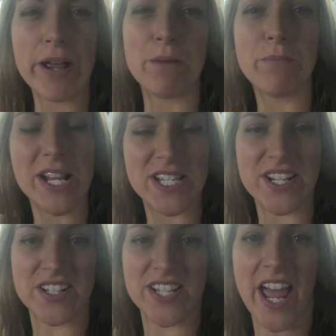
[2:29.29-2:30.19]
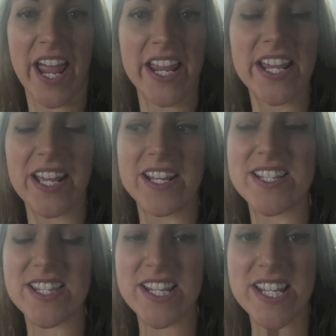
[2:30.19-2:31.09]
it may start to ache
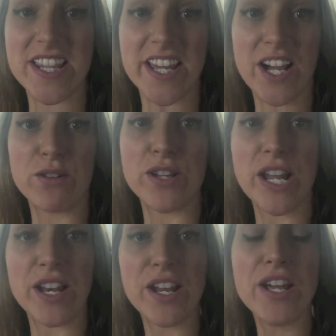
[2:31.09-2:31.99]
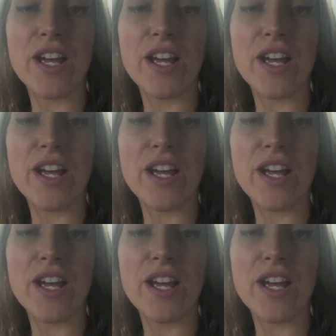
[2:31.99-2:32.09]
as the teeth are held in